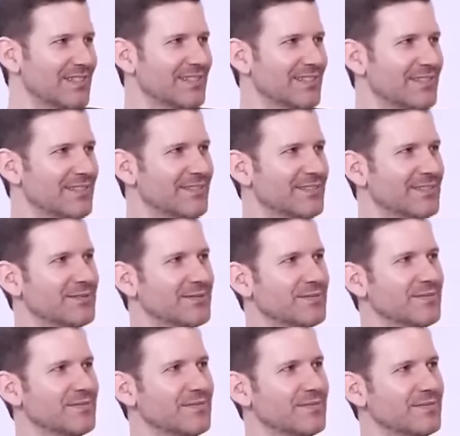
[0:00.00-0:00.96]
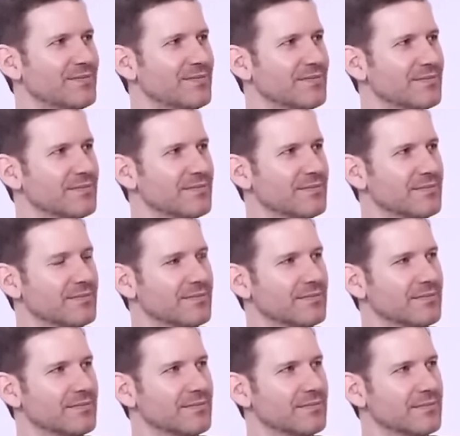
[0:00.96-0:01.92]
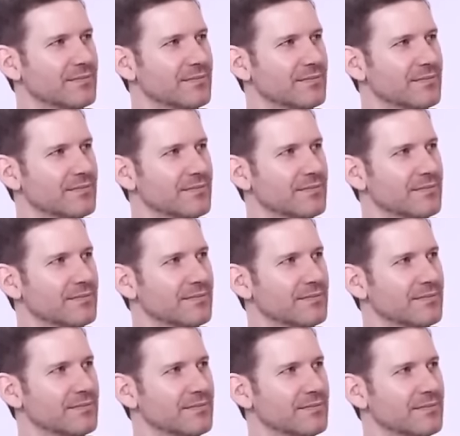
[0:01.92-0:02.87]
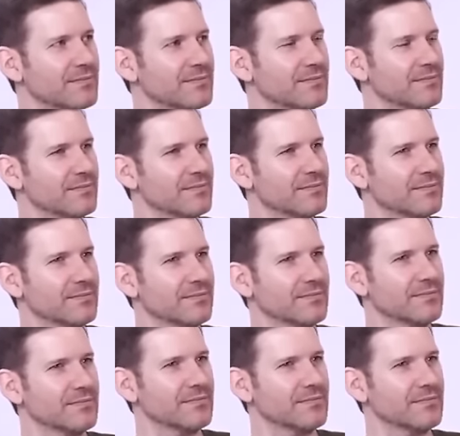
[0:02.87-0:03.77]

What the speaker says: The person shown says nothing.